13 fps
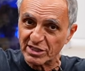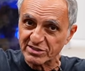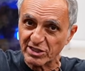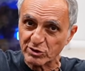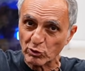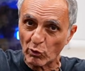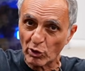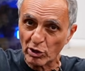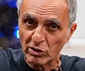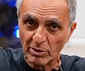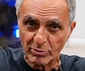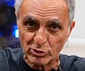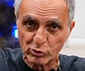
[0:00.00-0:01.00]
does leak no
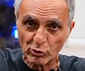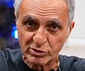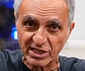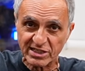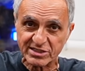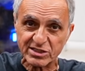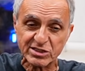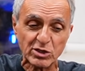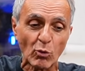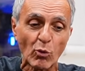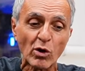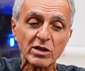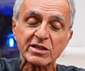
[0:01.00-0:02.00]
oil, I'm gonna do a test to see
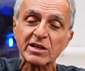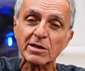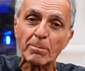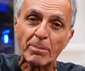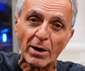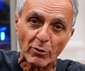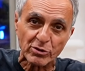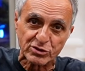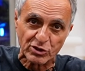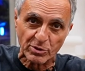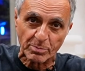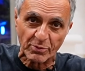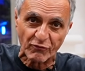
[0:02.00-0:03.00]
what kind of power it's
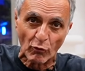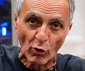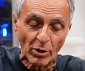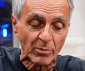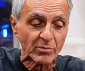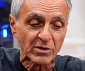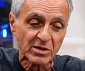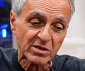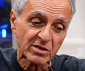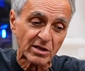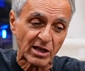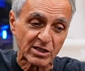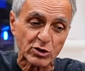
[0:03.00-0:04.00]
gonna perform.
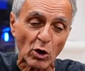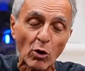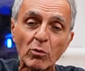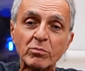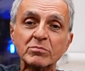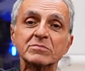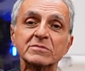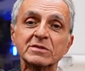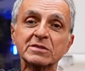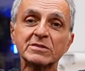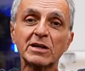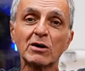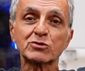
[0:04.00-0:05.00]
Let's go.
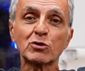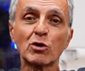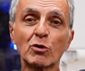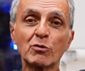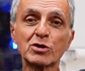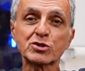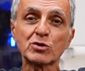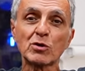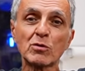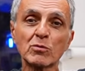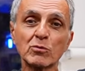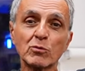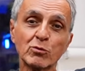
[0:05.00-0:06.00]
Now it's all
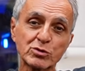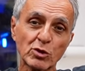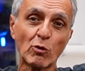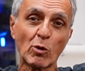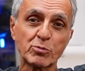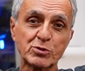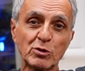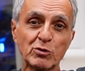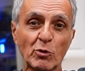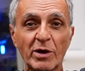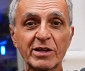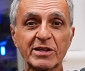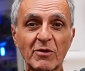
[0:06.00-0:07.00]
original with the rope seal the
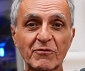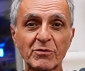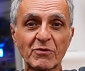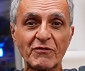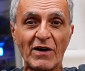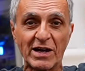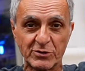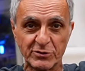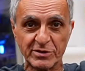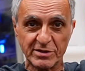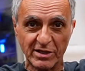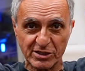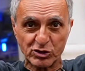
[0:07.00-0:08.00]
way it came from the factory.
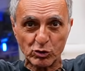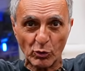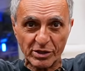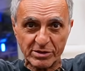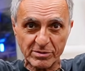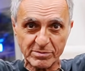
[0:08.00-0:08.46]
Let's do it.